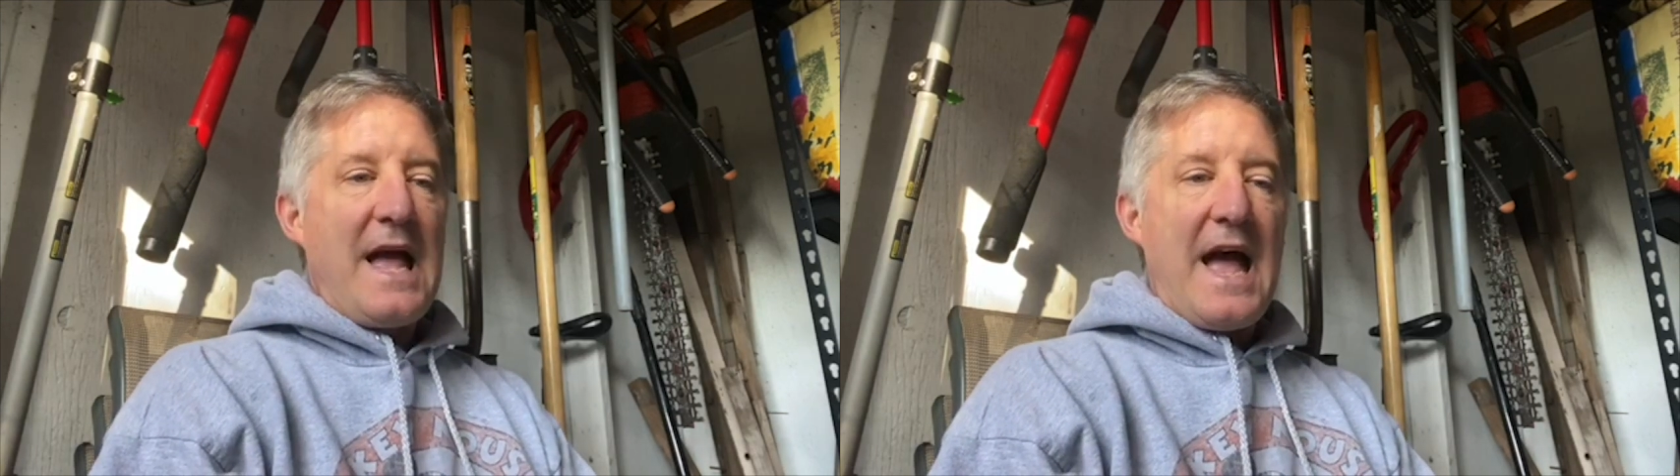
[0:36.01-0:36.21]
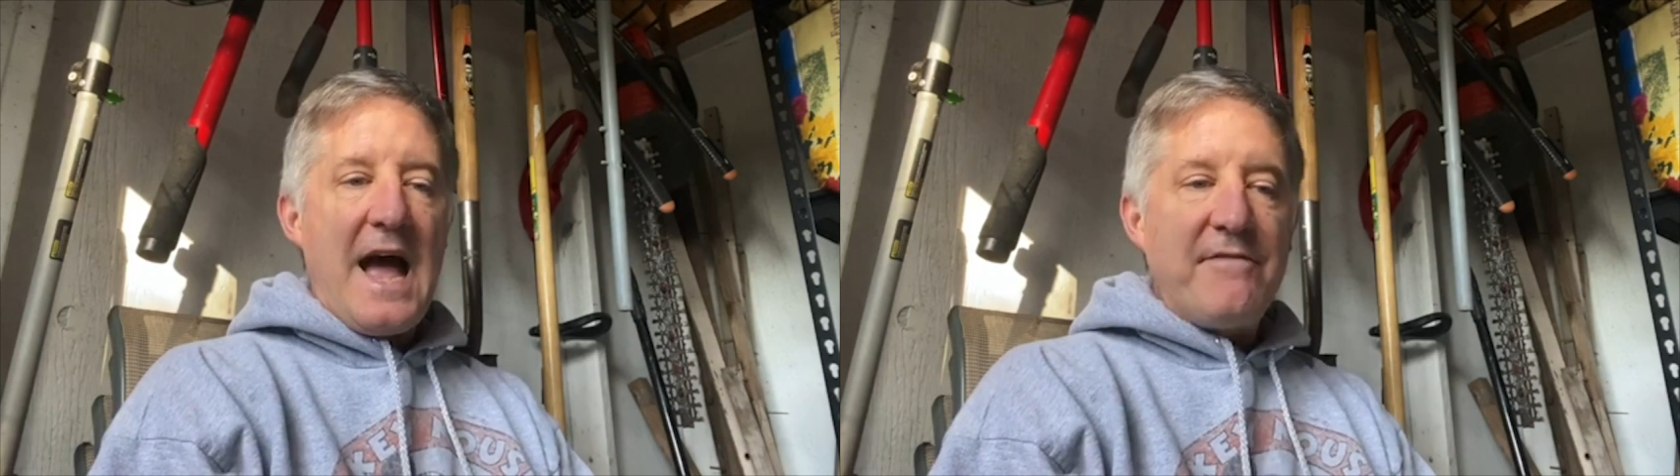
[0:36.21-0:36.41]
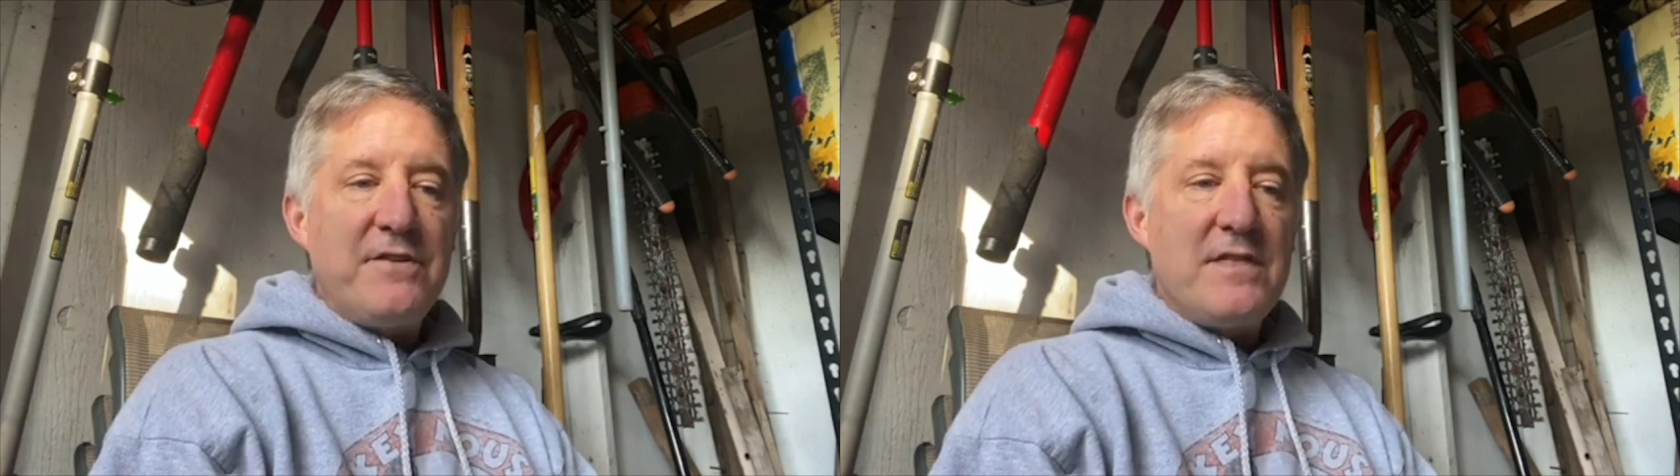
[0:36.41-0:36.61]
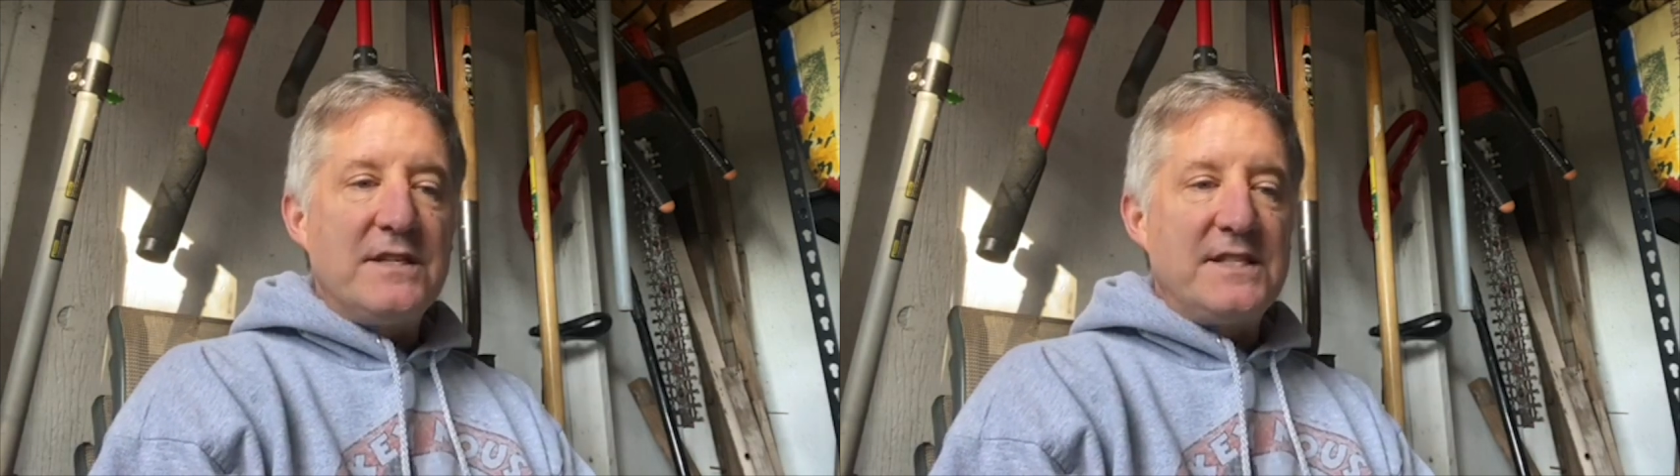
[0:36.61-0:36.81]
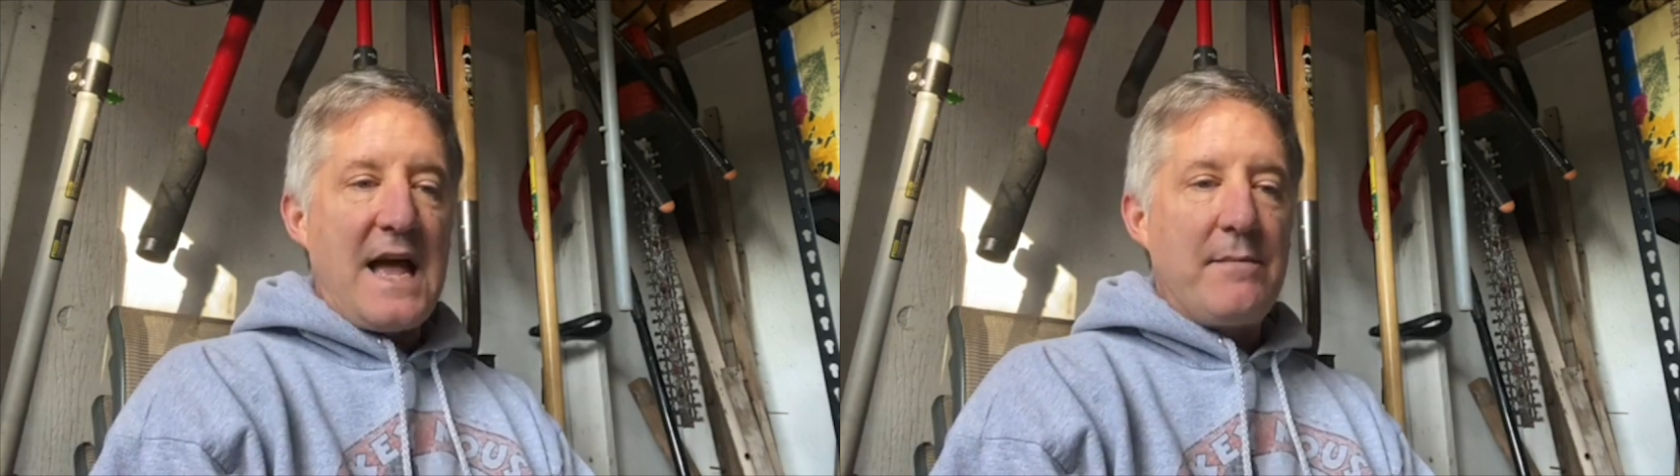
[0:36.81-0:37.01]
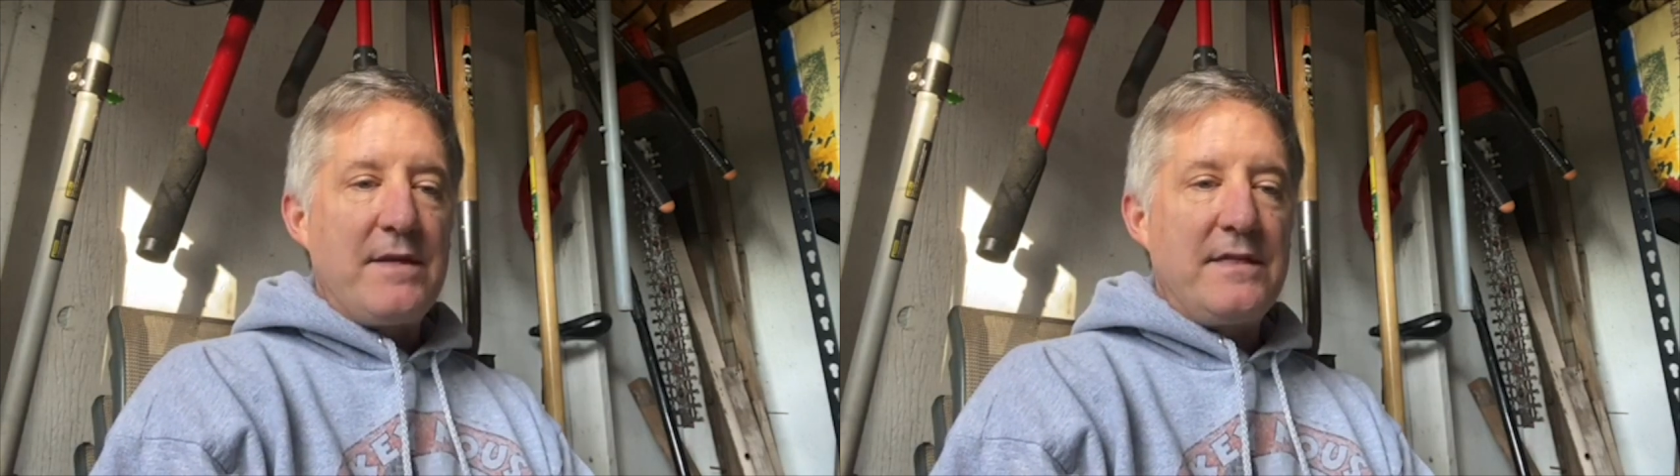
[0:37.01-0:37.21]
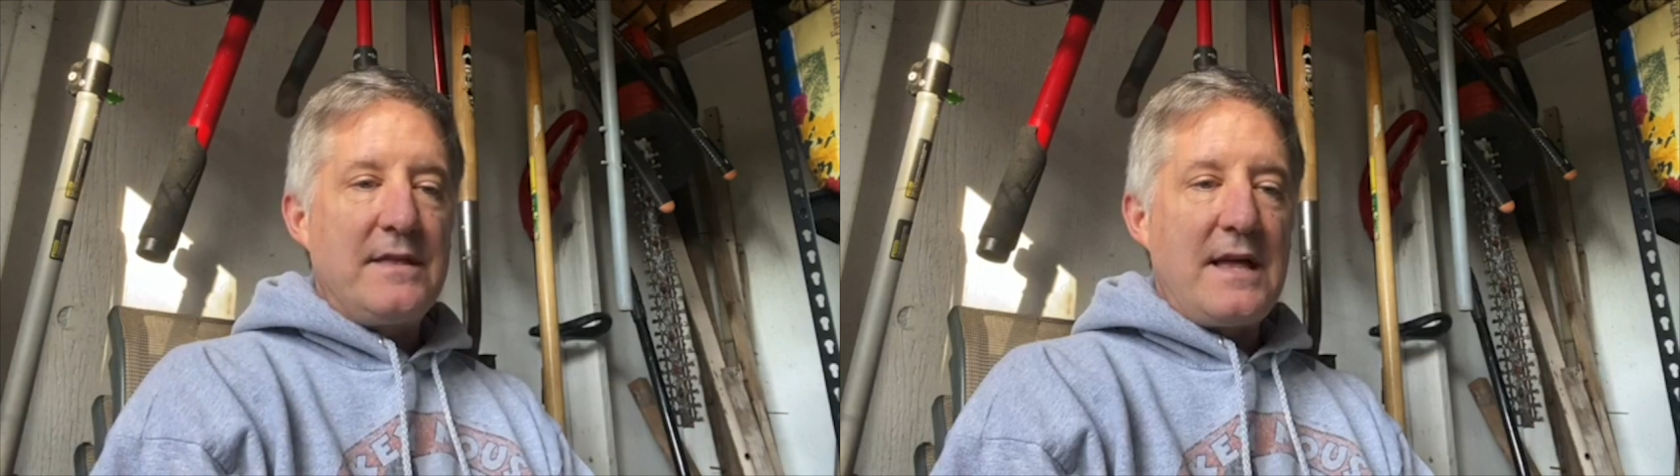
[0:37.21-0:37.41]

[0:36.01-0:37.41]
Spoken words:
After the Sabbath,